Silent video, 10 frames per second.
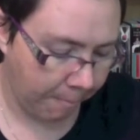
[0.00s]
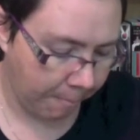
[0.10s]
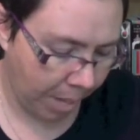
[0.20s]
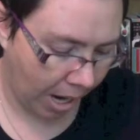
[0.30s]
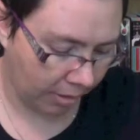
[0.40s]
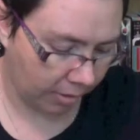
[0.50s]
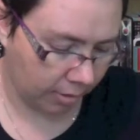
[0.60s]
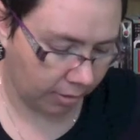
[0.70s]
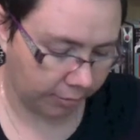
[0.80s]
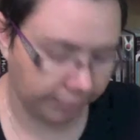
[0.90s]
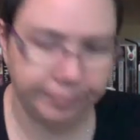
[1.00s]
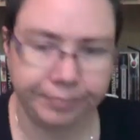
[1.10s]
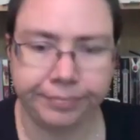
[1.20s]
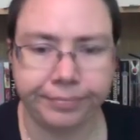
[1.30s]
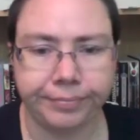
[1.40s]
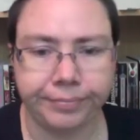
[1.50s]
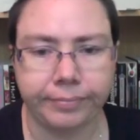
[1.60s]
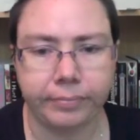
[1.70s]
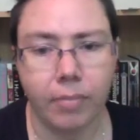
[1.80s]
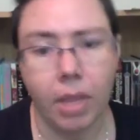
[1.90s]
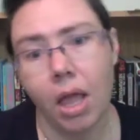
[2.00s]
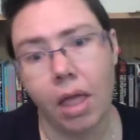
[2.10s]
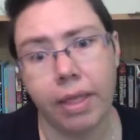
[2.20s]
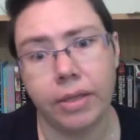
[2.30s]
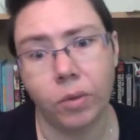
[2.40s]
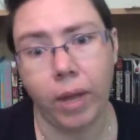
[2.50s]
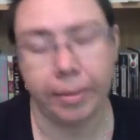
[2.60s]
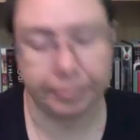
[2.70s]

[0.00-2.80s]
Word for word: But that's okay.